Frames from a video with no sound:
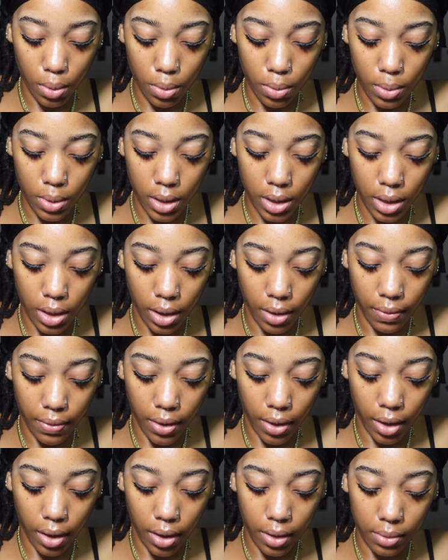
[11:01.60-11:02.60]
Who wouldn't love
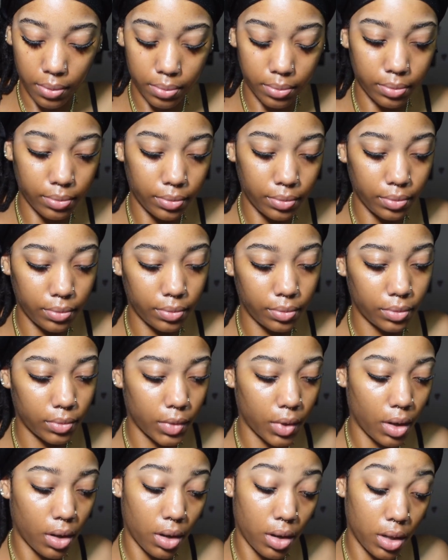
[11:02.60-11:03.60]
that?
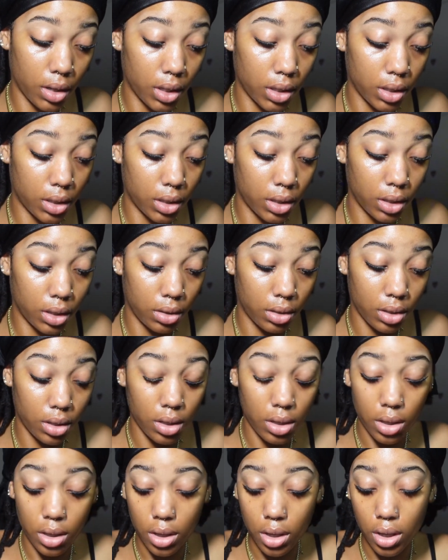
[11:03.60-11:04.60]
Honestly.
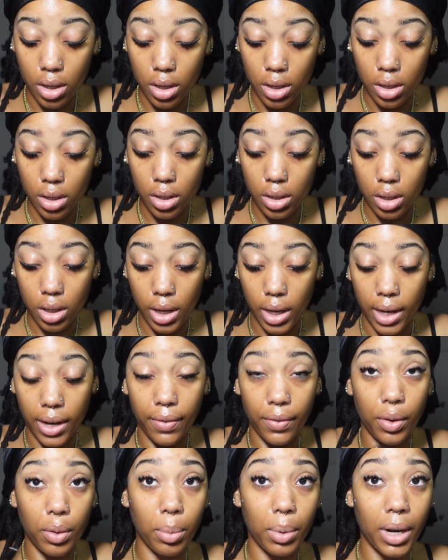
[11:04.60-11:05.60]
And
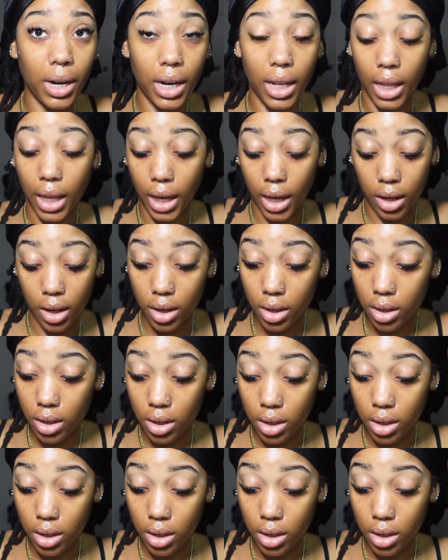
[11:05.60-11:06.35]
if you wouldn't, like,